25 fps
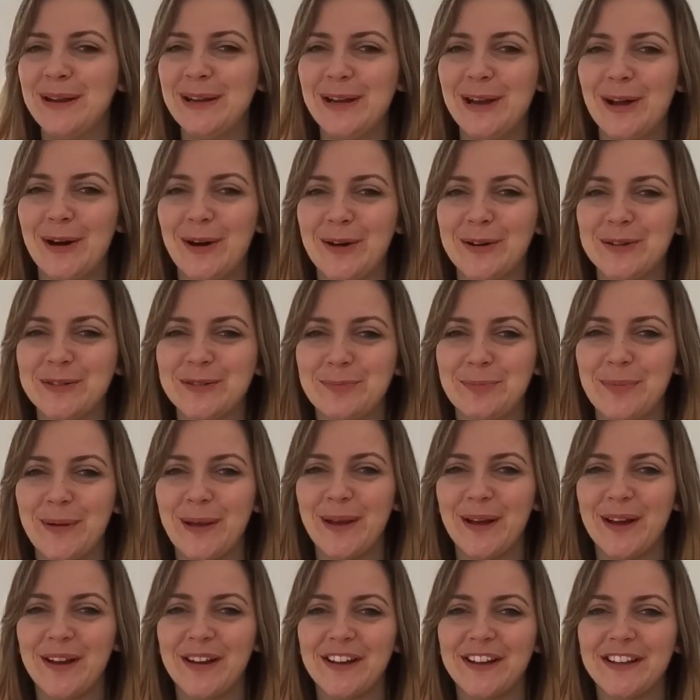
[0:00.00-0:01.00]
been lost
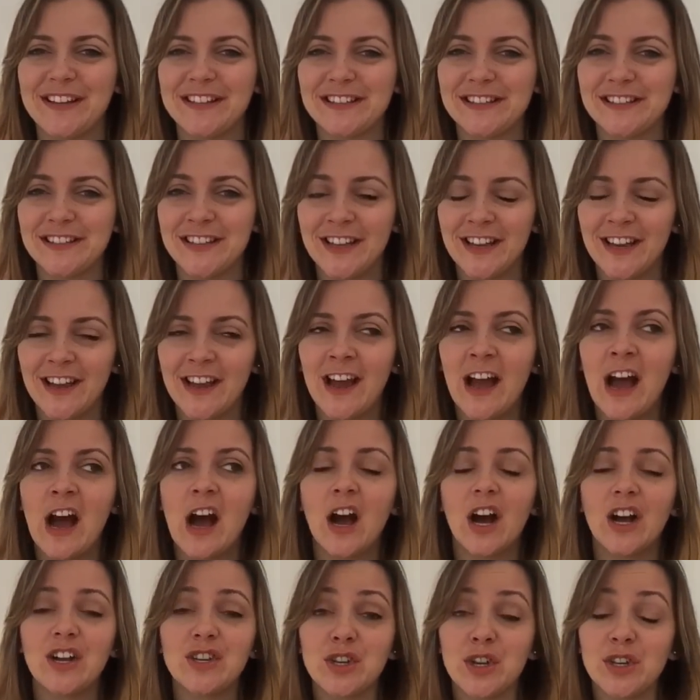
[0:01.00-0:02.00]
because
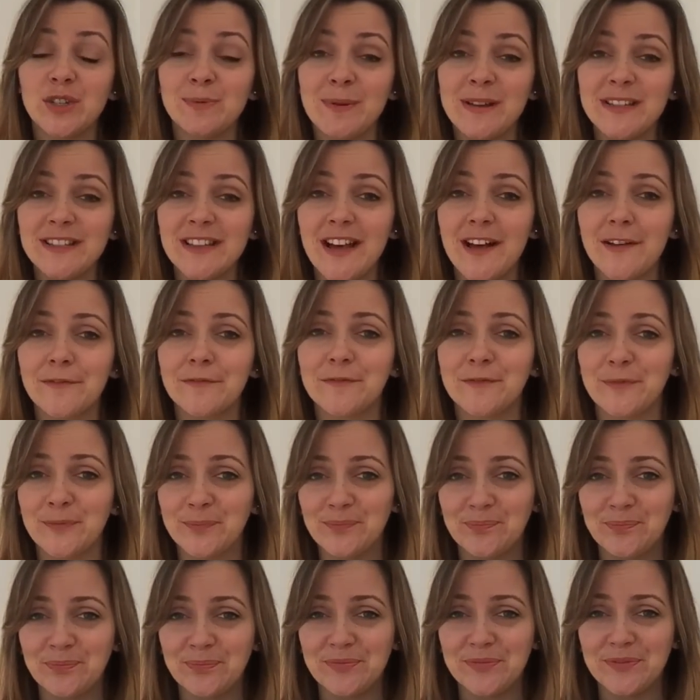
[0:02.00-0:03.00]
I chose myself
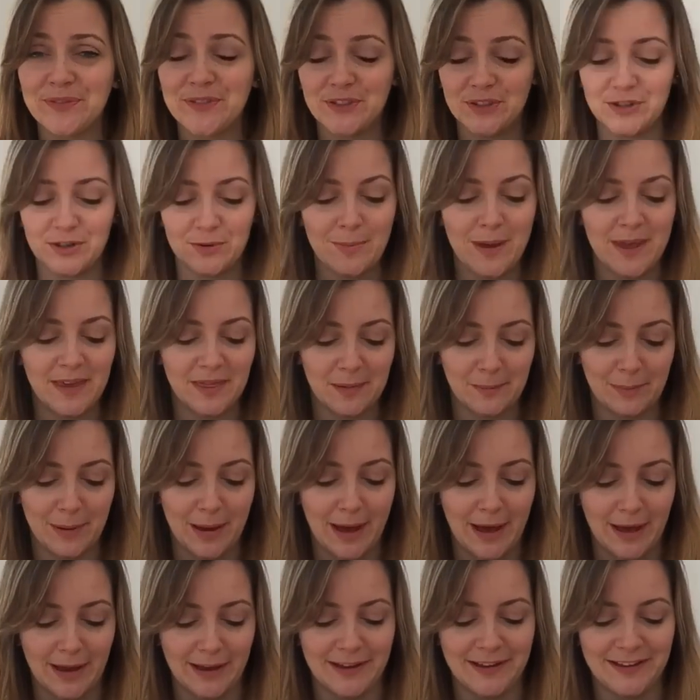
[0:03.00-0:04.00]
to make the
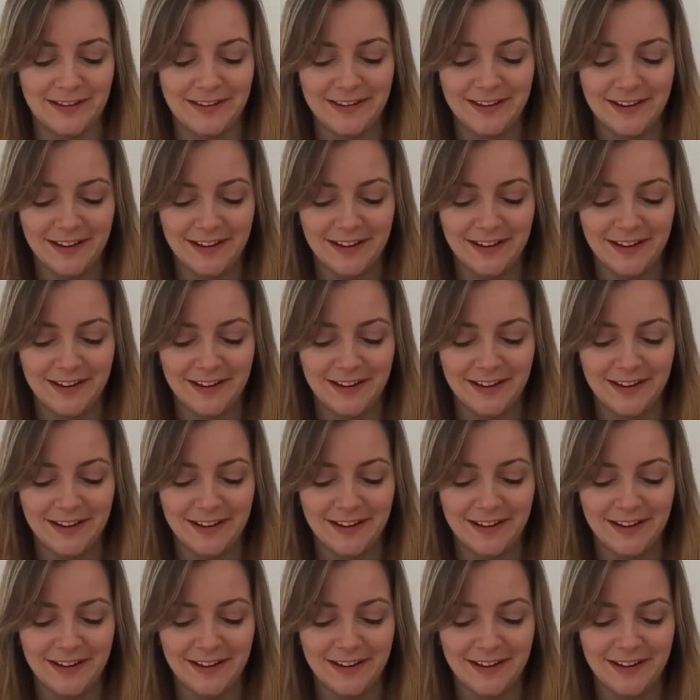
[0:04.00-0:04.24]
pattern